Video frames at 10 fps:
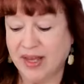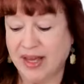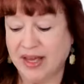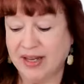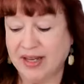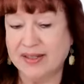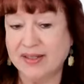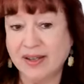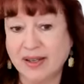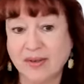And it's
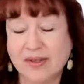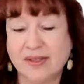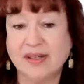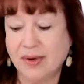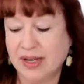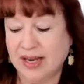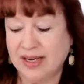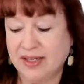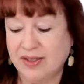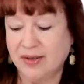closely
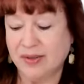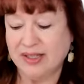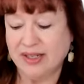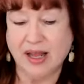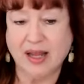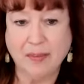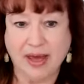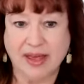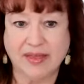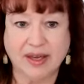related to a
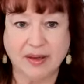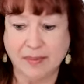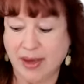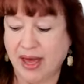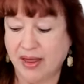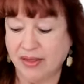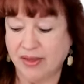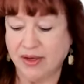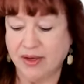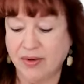telepathic empath
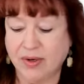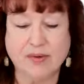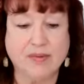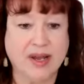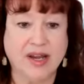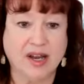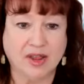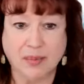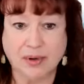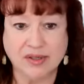who can read
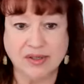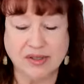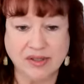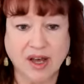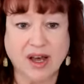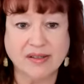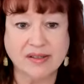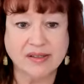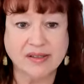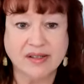another person's
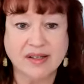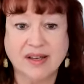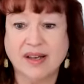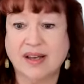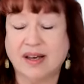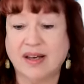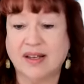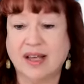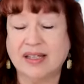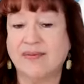thoughts.
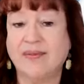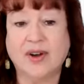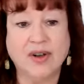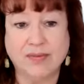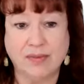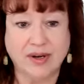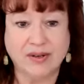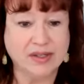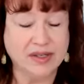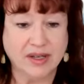That's a very rare
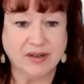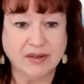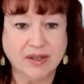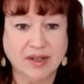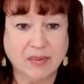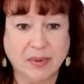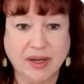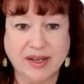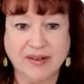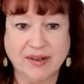skill,
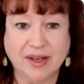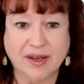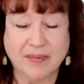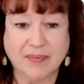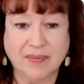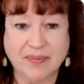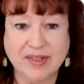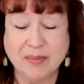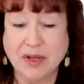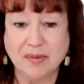but
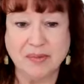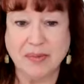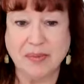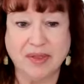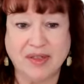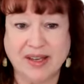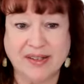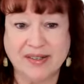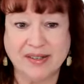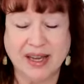sometimes people
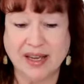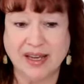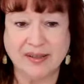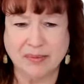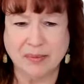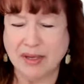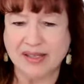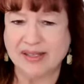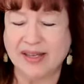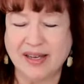think psychic
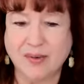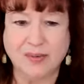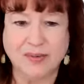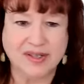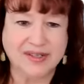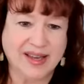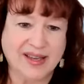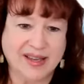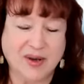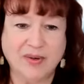is
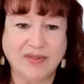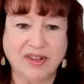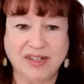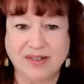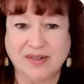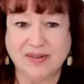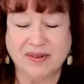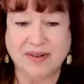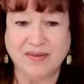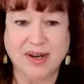like equivalent to
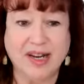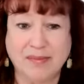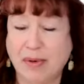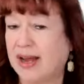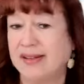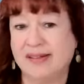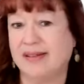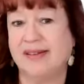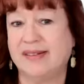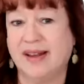reading minds.
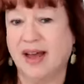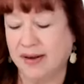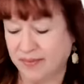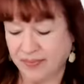Is not.